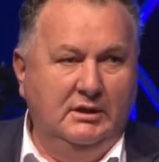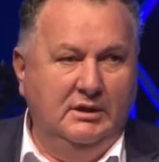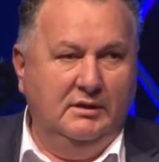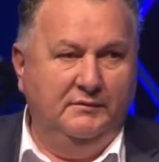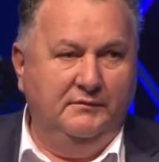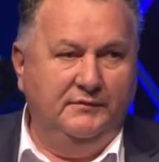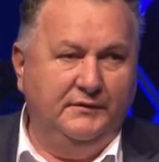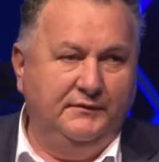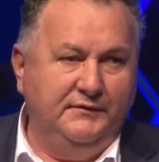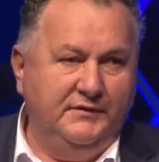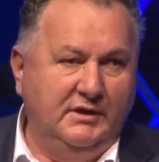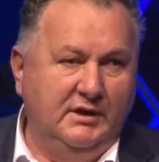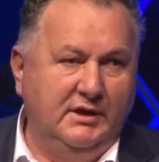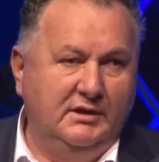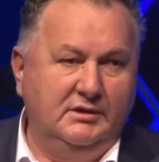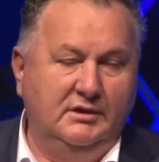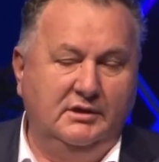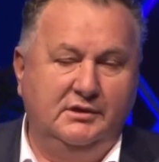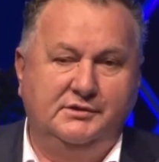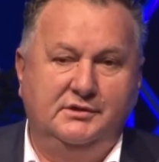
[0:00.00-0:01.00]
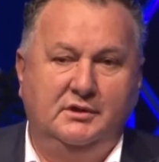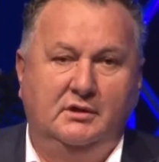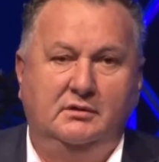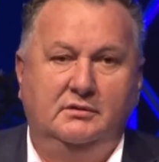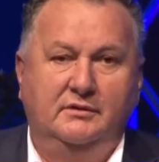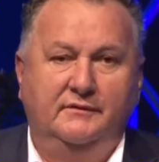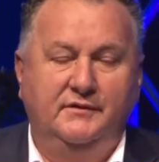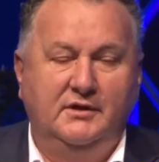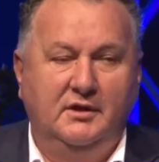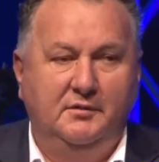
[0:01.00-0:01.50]
I'm 58 years
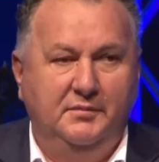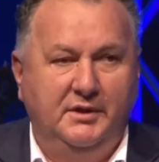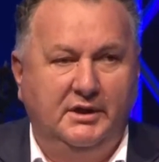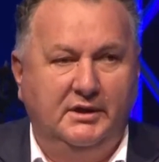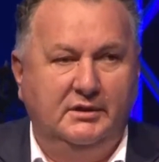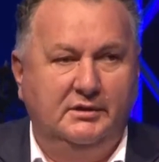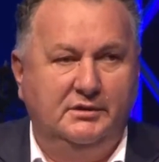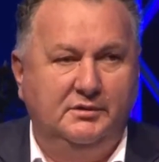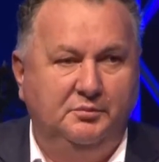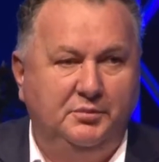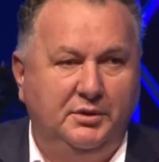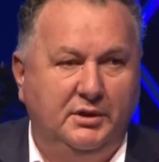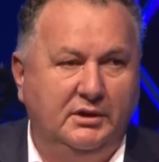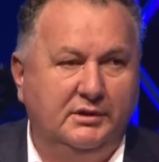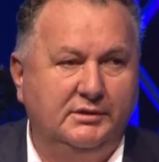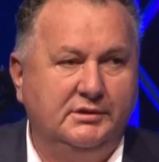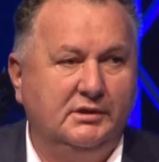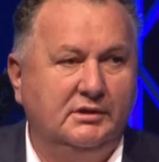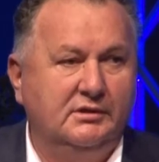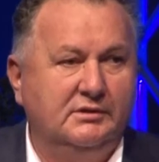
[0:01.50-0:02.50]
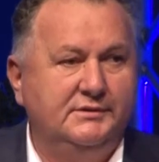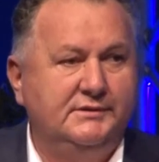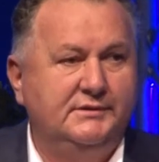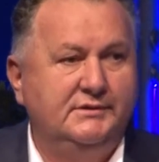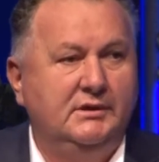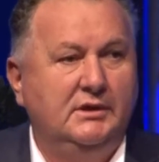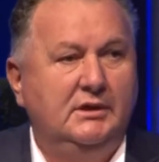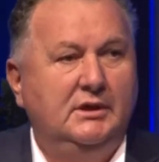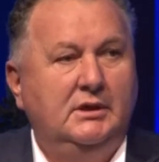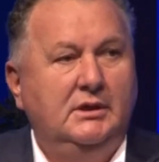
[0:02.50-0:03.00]
old. I've come back into
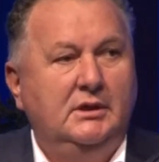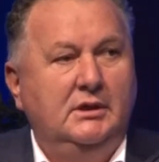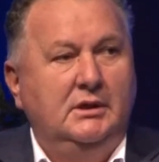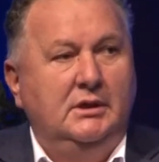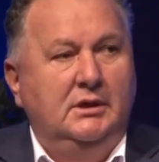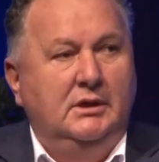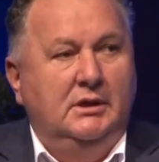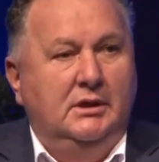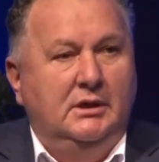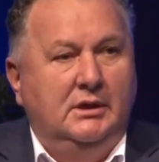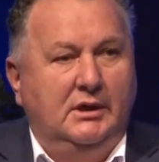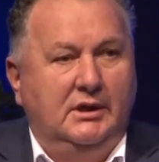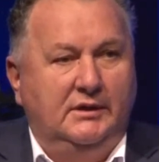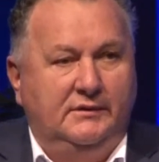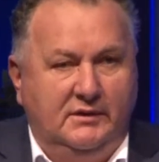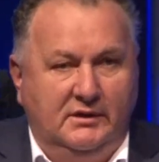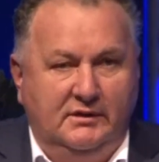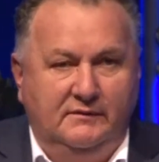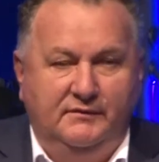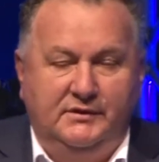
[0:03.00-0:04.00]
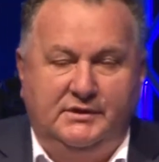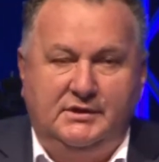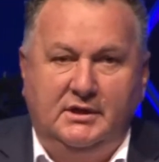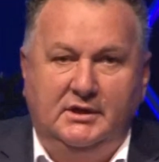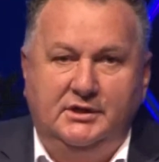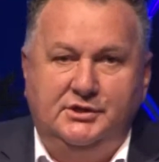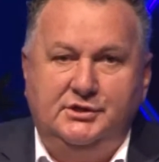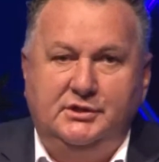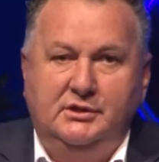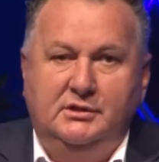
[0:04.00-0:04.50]
politics at the
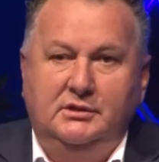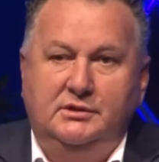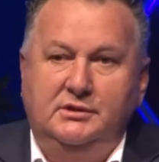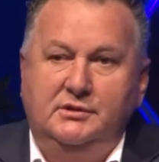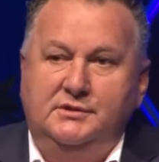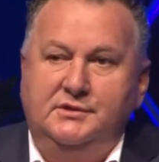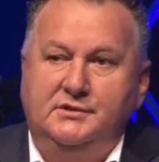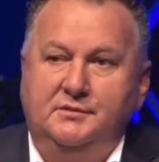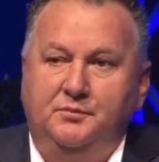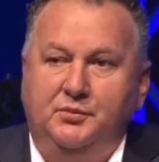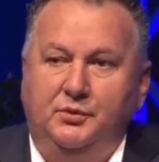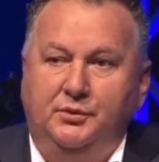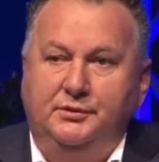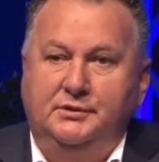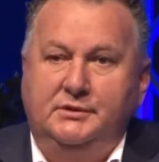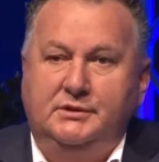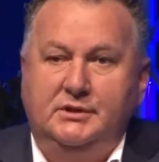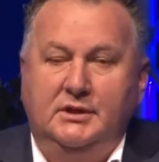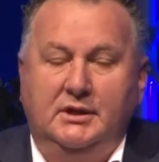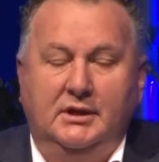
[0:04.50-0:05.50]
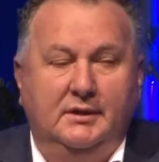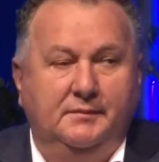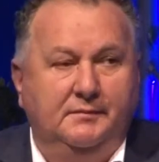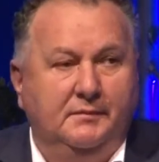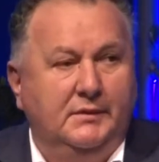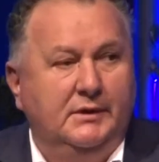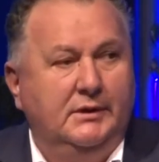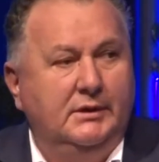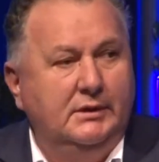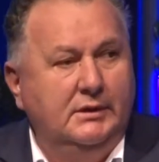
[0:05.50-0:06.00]
invitation to support
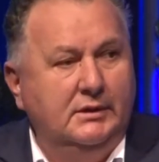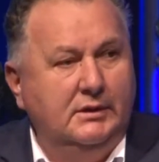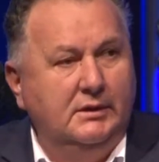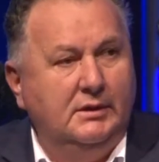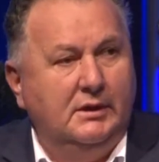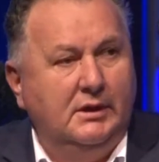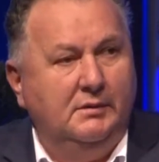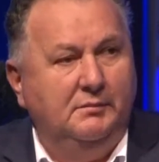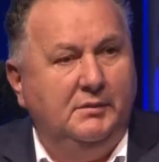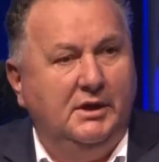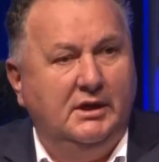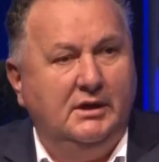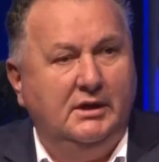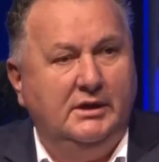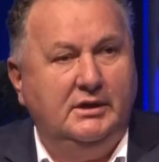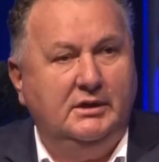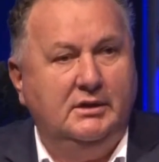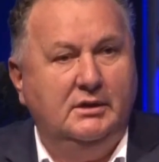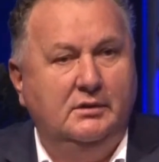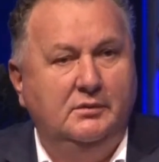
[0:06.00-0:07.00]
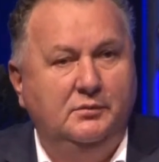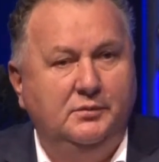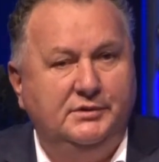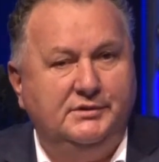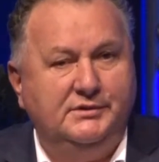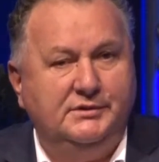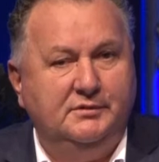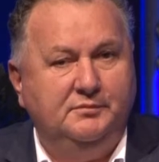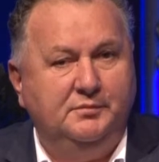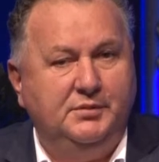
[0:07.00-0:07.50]
my leader,
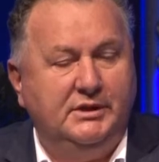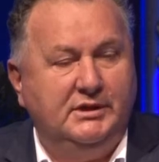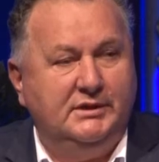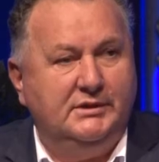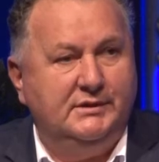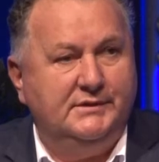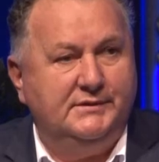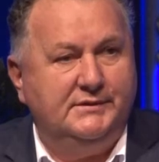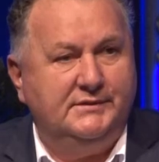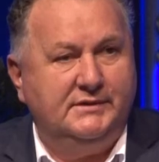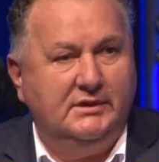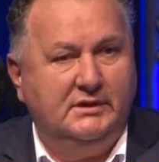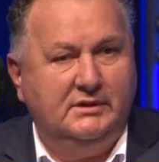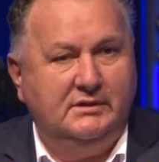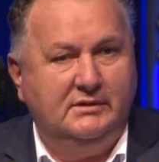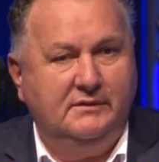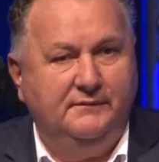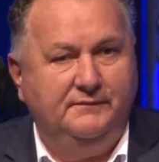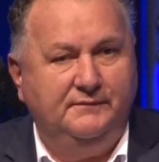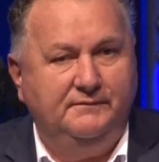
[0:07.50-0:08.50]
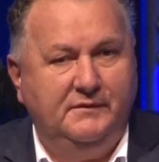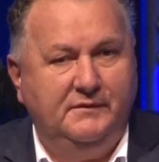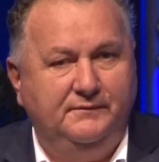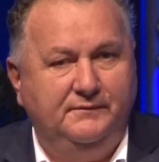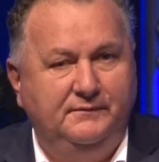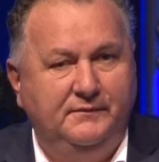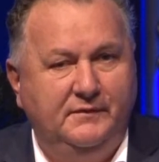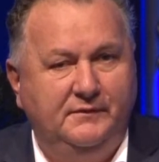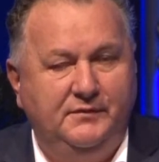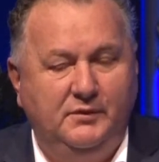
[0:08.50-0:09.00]
Winston Peters. And
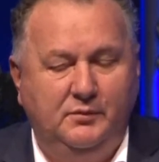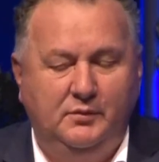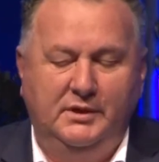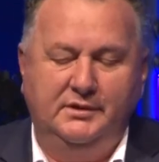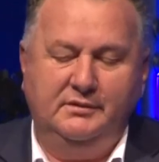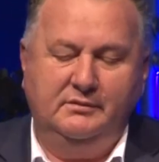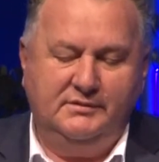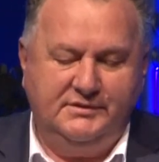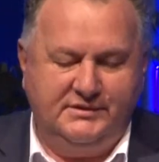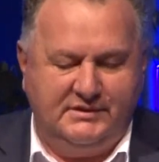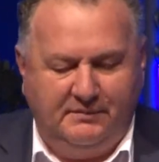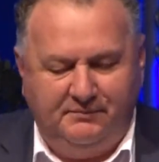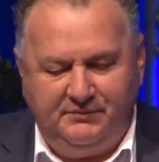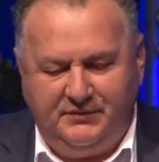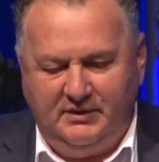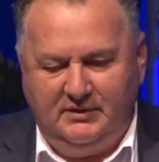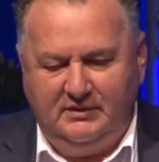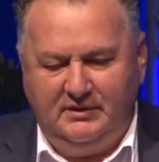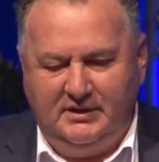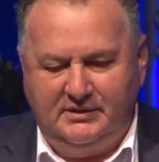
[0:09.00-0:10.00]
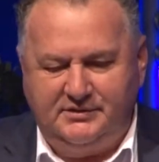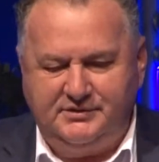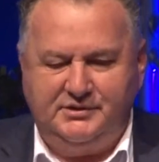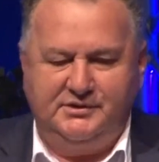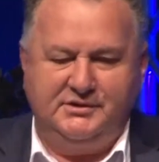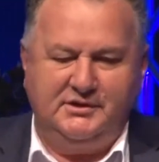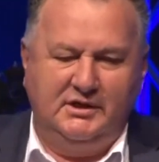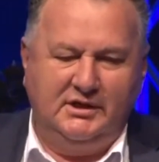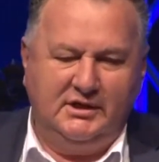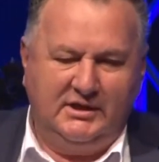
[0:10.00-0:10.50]
if you want something that's
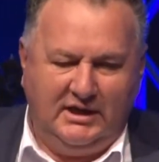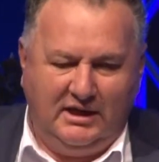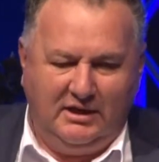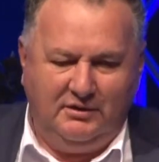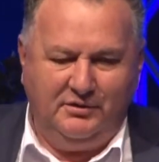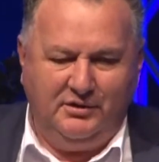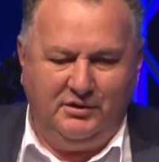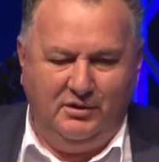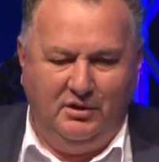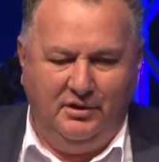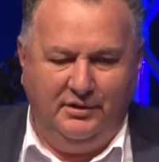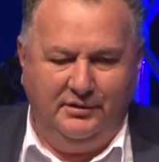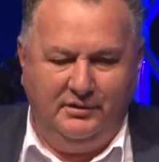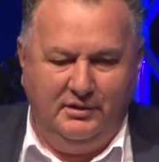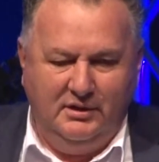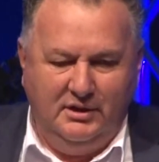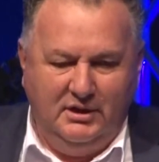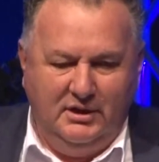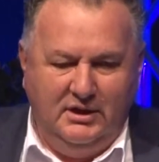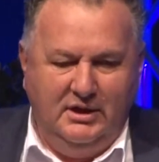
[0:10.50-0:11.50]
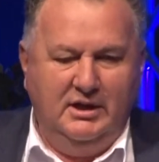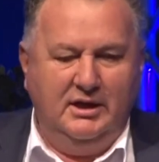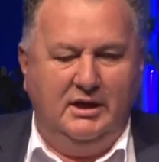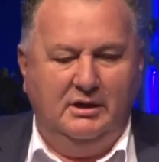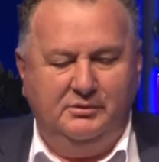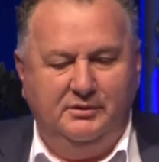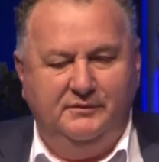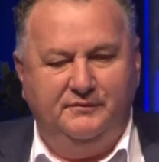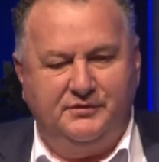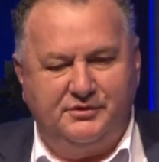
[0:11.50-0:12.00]
just going to carry on
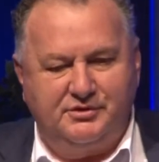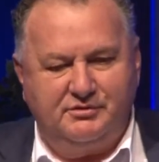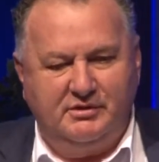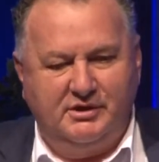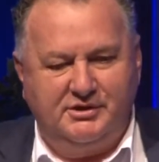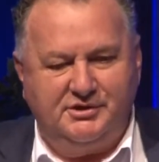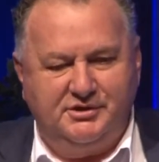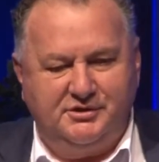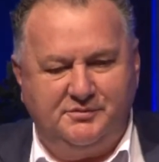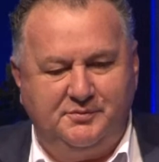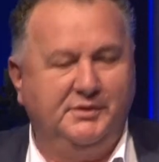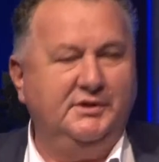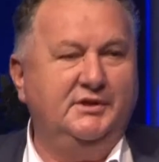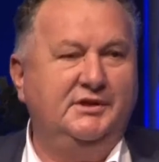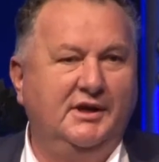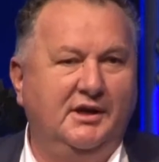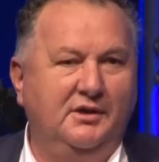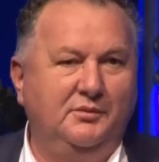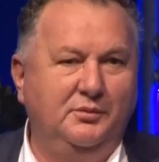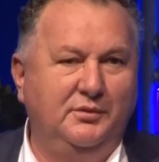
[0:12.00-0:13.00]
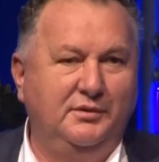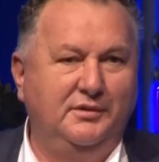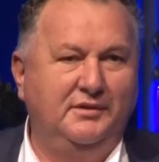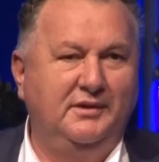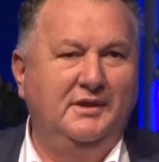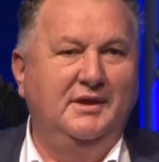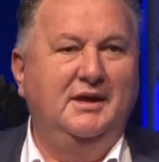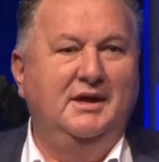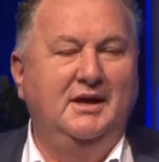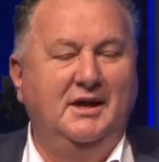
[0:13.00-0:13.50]
how infrastructure has been dealt with
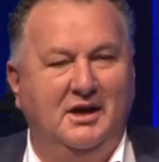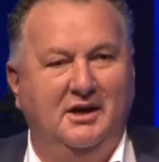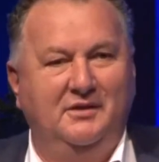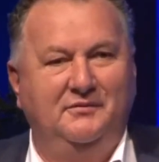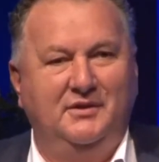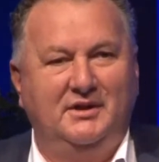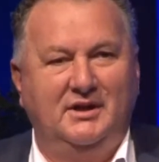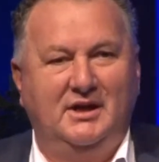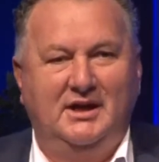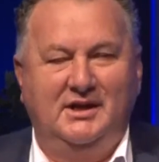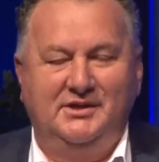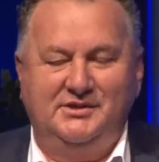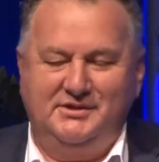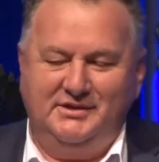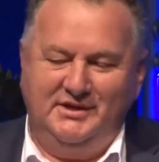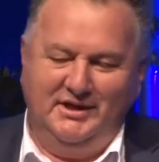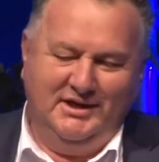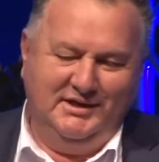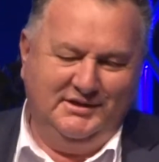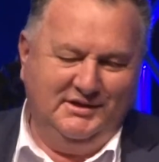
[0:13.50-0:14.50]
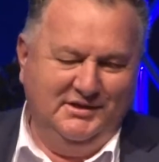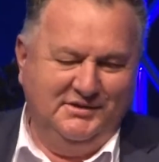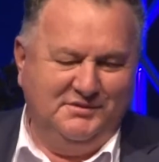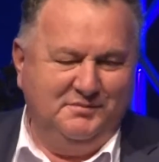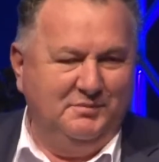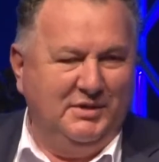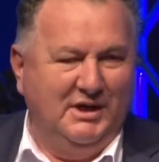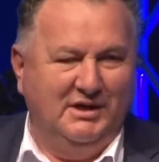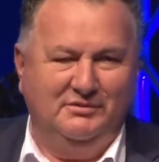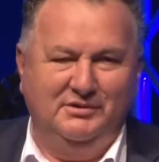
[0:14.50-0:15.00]
over the last 9 years,
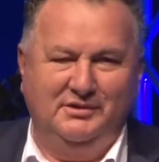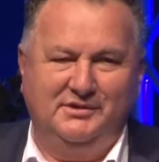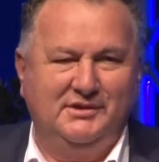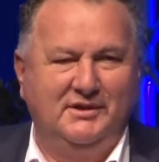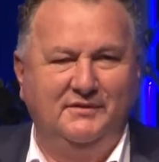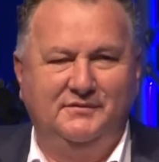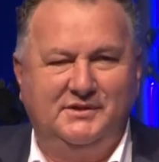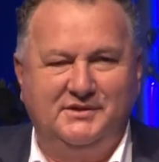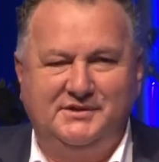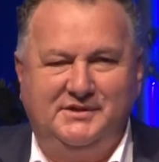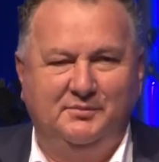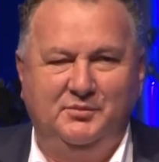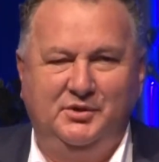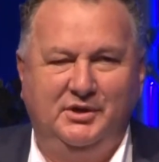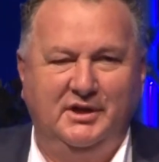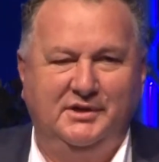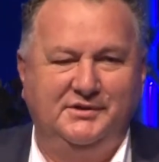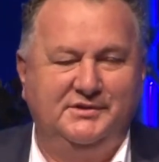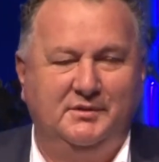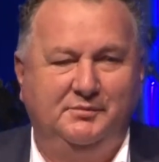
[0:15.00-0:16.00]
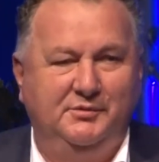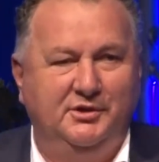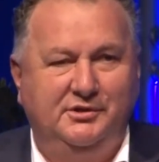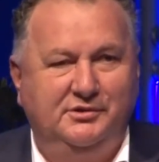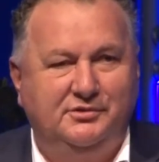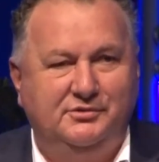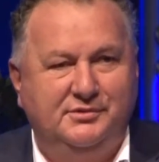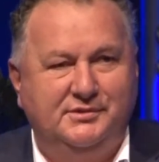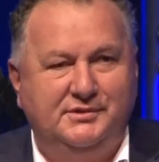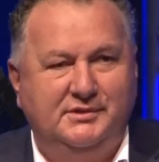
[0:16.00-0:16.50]
bugger it. Give it to someone else. I'm not
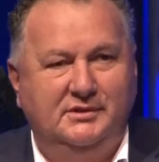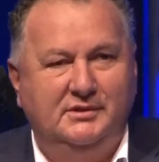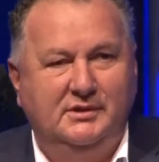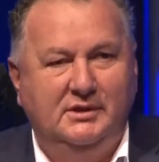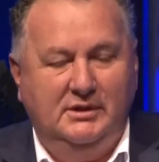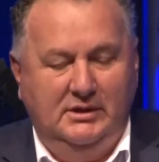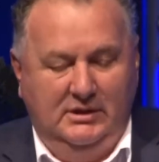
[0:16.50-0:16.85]
interested.